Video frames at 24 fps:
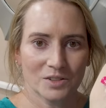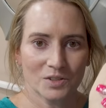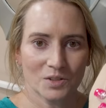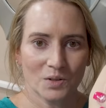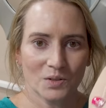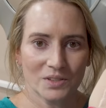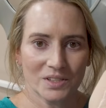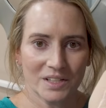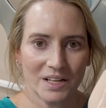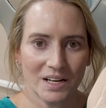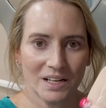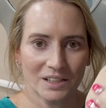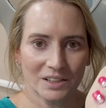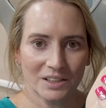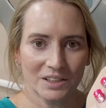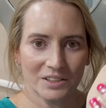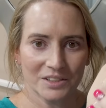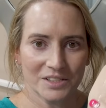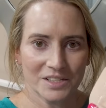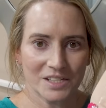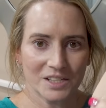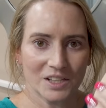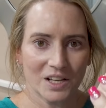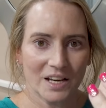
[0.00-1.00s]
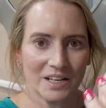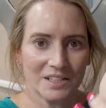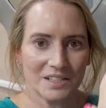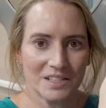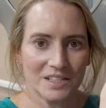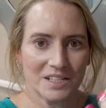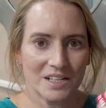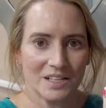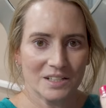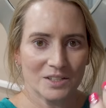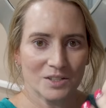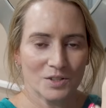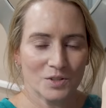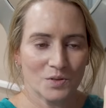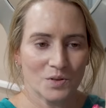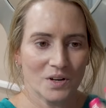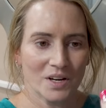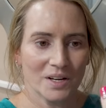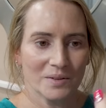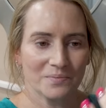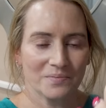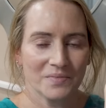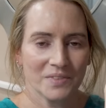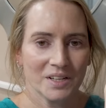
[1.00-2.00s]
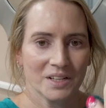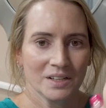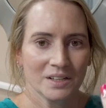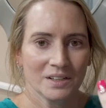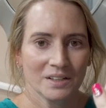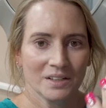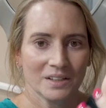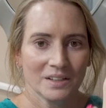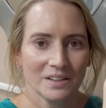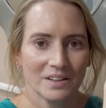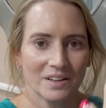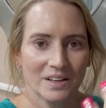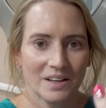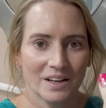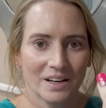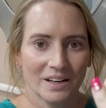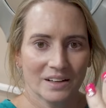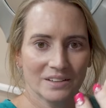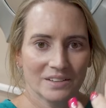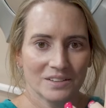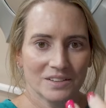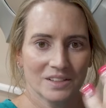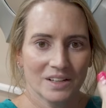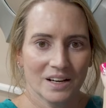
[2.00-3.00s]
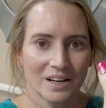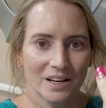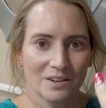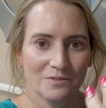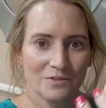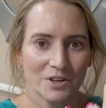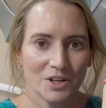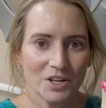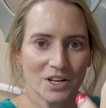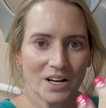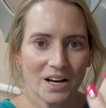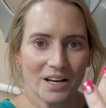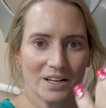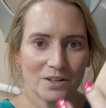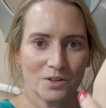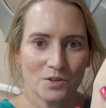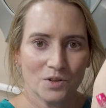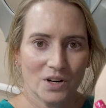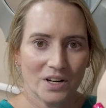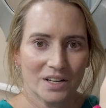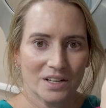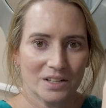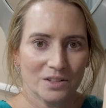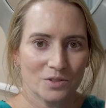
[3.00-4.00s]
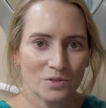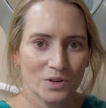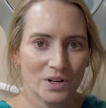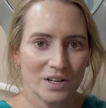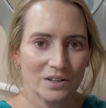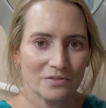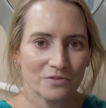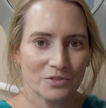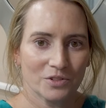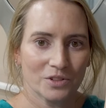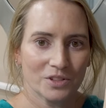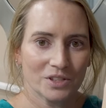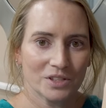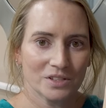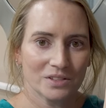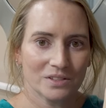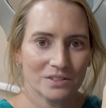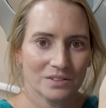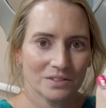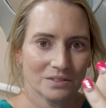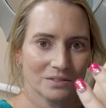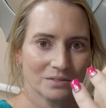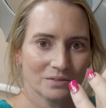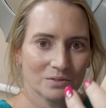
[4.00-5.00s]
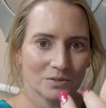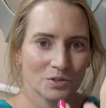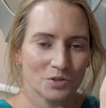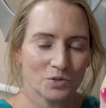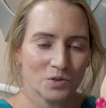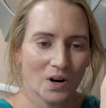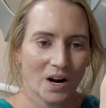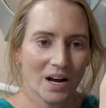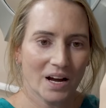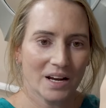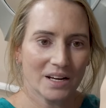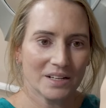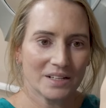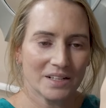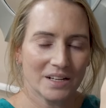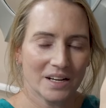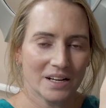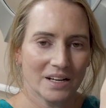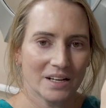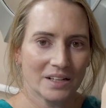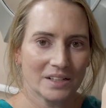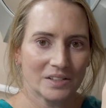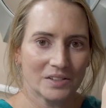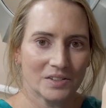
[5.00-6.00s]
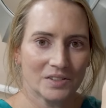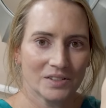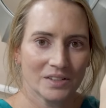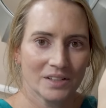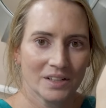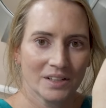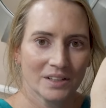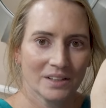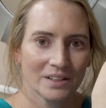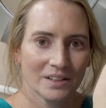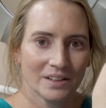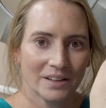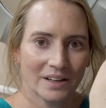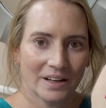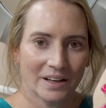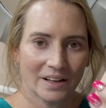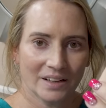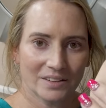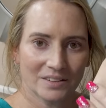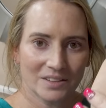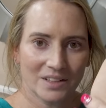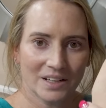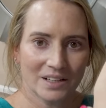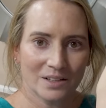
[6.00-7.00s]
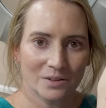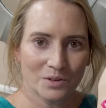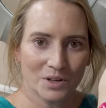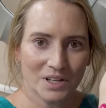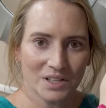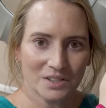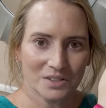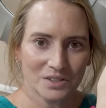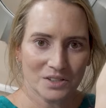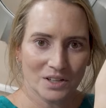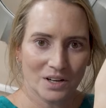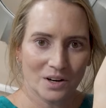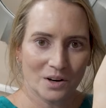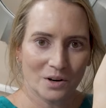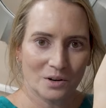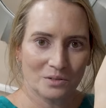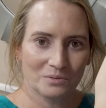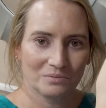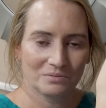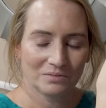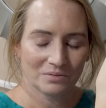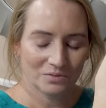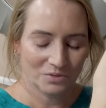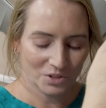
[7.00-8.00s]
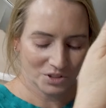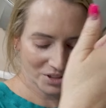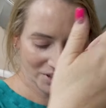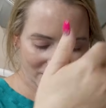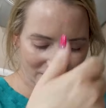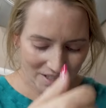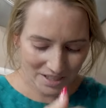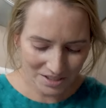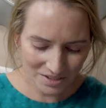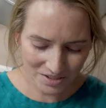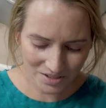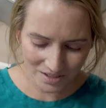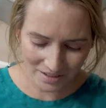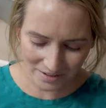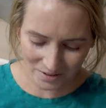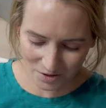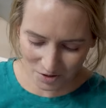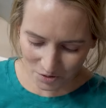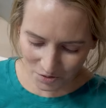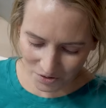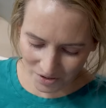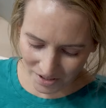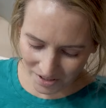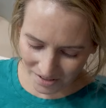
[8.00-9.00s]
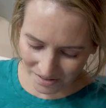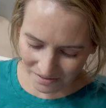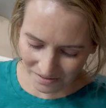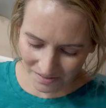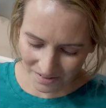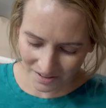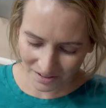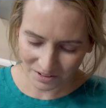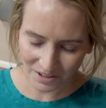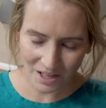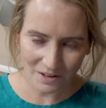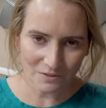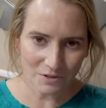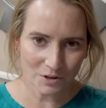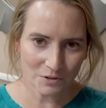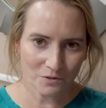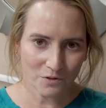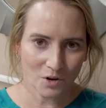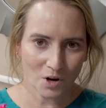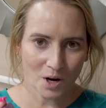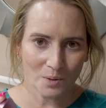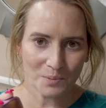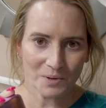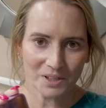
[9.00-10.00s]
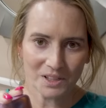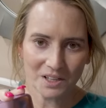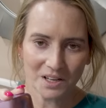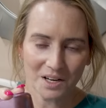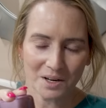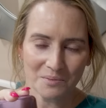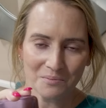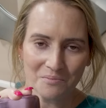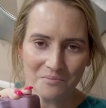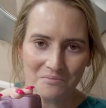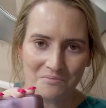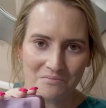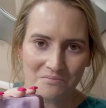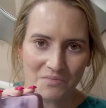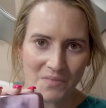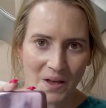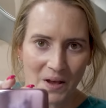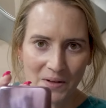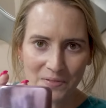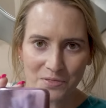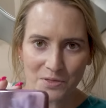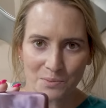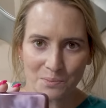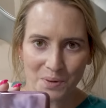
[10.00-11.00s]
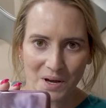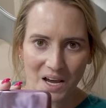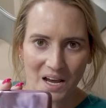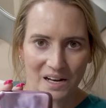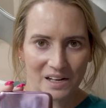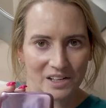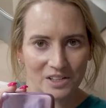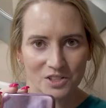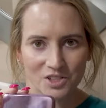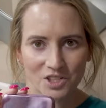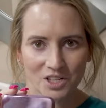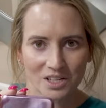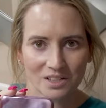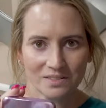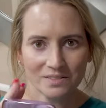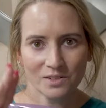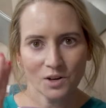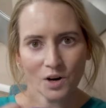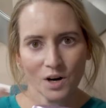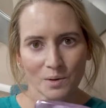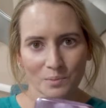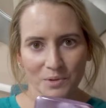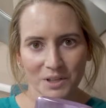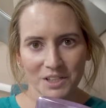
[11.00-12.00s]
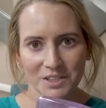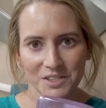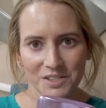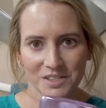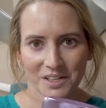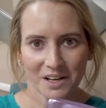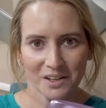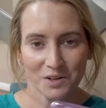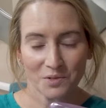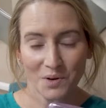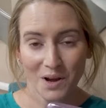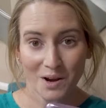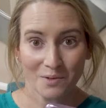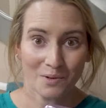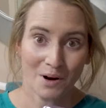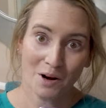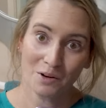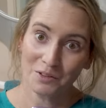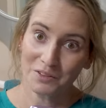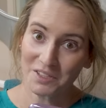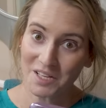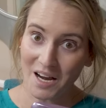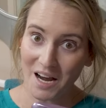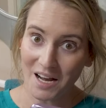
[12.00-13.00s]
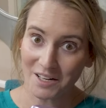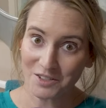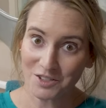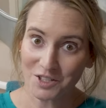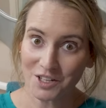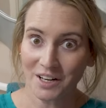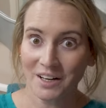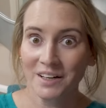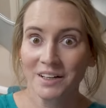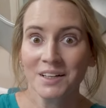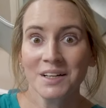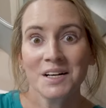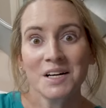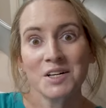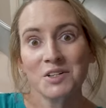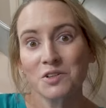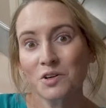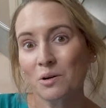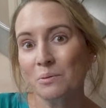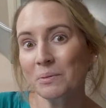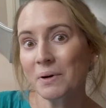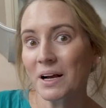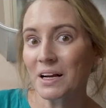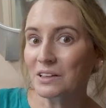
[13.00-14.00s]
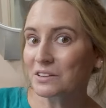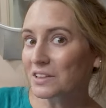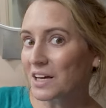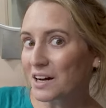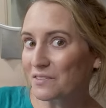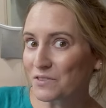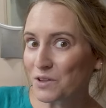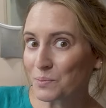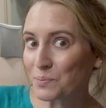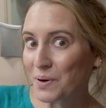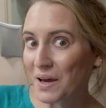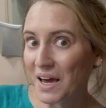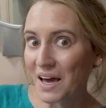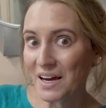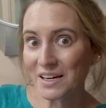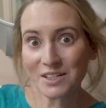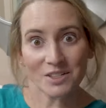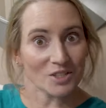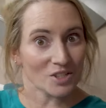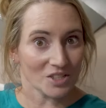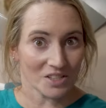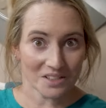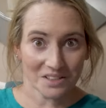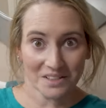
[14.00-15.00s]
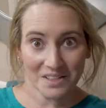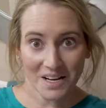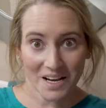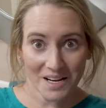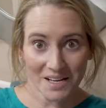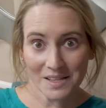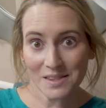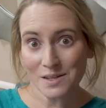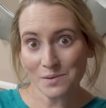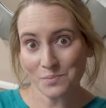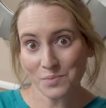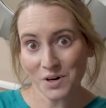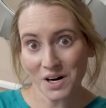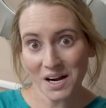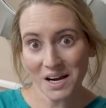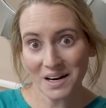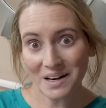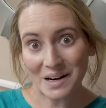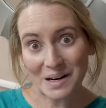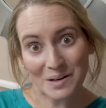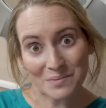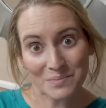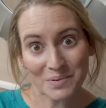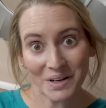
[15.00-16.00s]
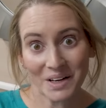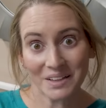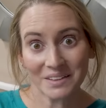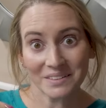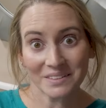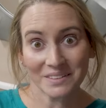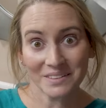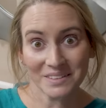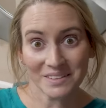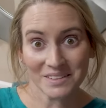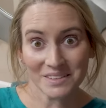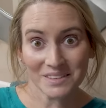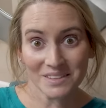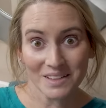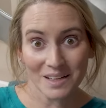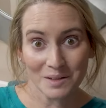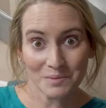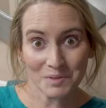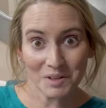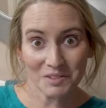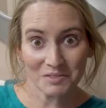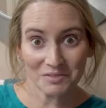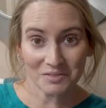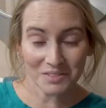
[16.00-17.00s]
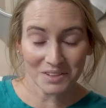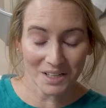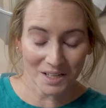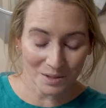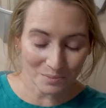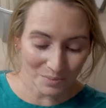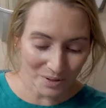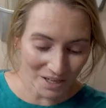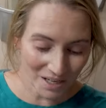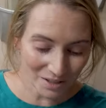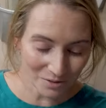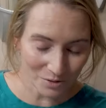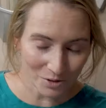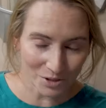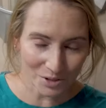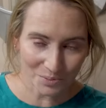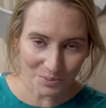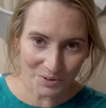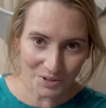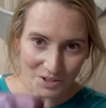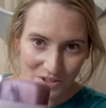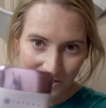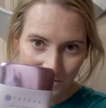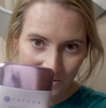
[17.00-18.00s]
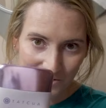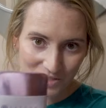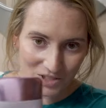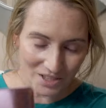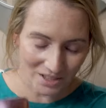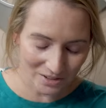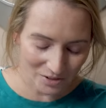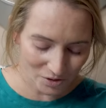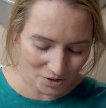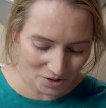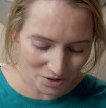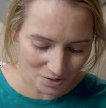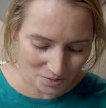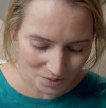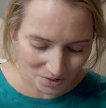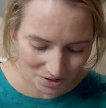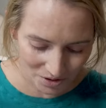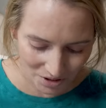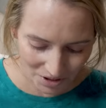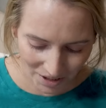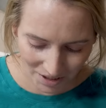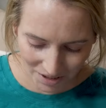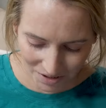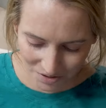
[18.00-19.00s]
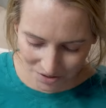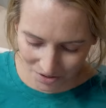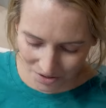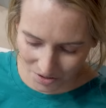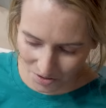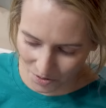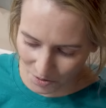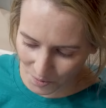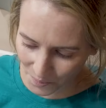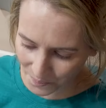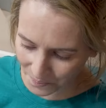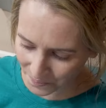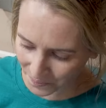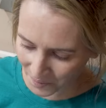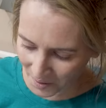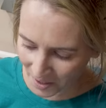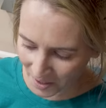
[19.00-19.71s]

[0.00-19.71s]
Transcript: So it's got a slight tint to it and uh, very hydrating, great for these dry days. And anyway, so really nice sunscreen. Love the formula, hate the packaging. Normally it's the other way around, Tatcha. Normally I love the packaging and hate the product, but this time they've got it backwards. But their other sunscreen's really nice too.